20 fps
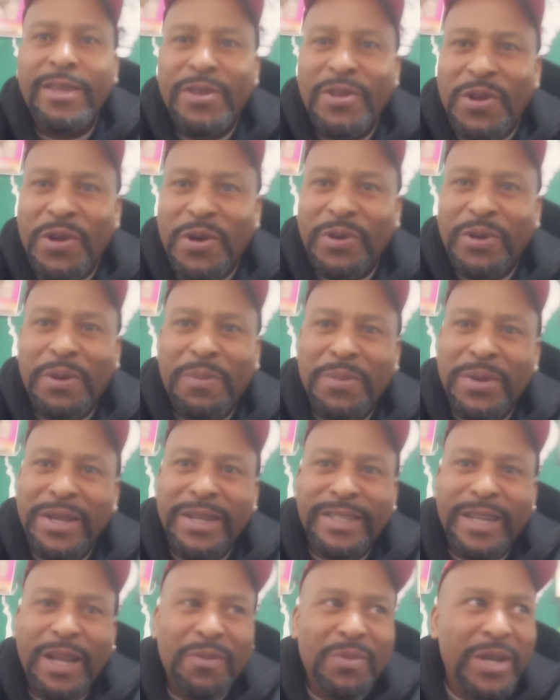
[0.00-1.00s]
you know what I
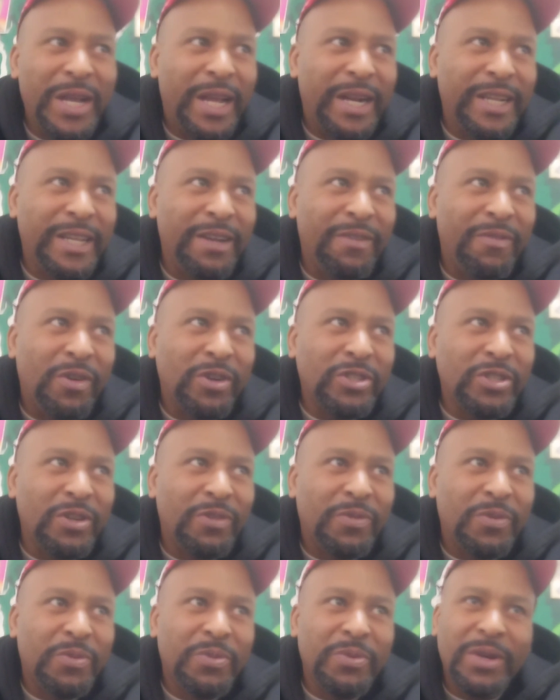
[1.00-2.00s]
mean? It's like we gotta give
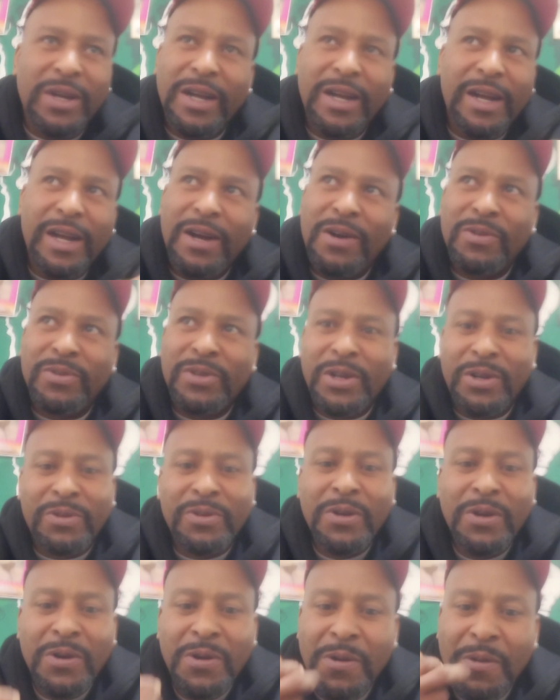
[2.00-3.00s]
ourselves a I don't
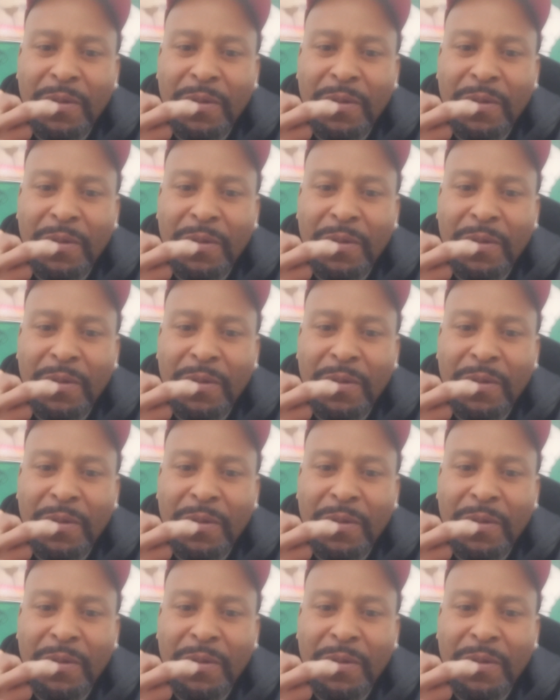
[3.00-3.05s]
know.